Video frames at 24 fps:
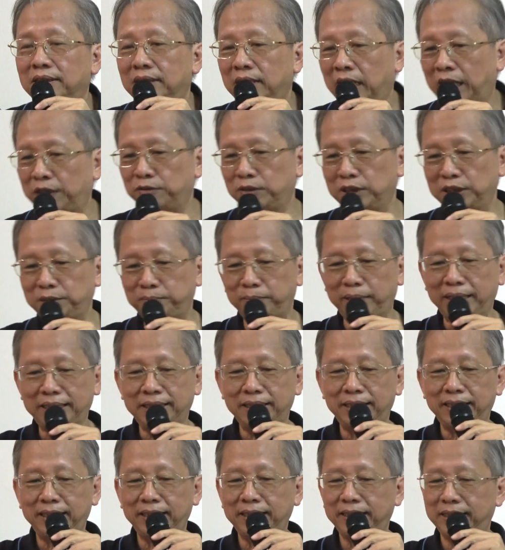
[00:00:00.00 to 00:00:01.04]
I was
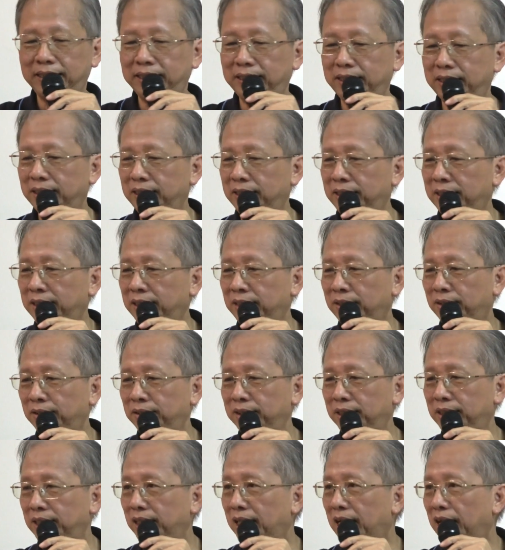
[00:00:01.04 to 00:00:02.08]
meditating
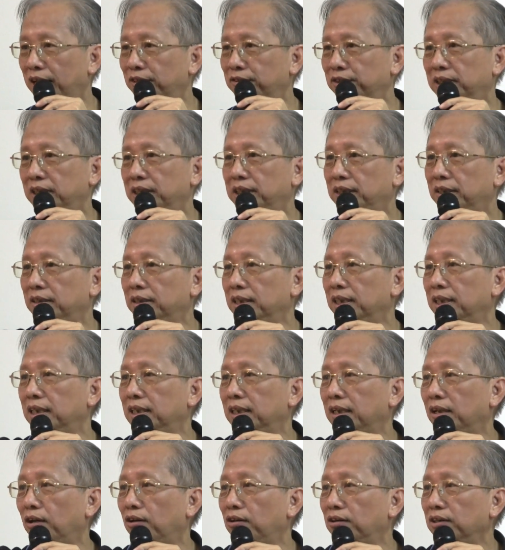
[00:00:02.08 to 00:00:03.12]
on the couch. He got a
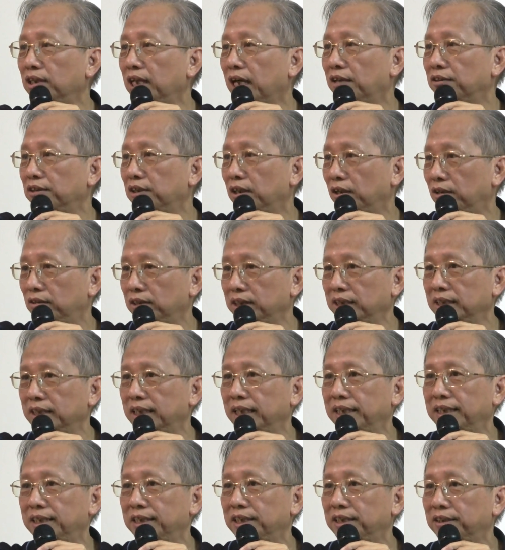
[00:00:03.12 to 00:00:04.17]
long couch, longer
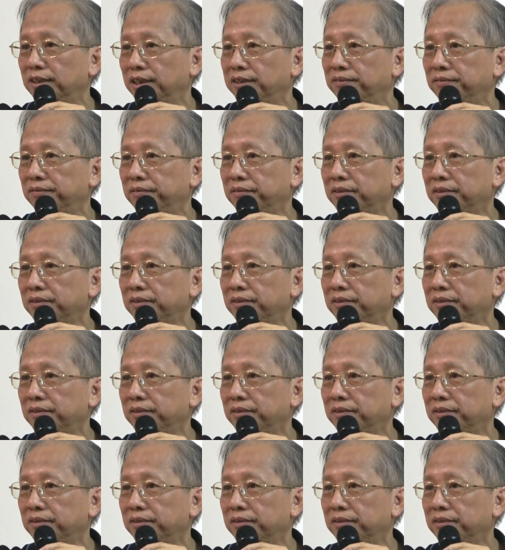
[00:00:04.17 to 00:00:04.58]
than this one,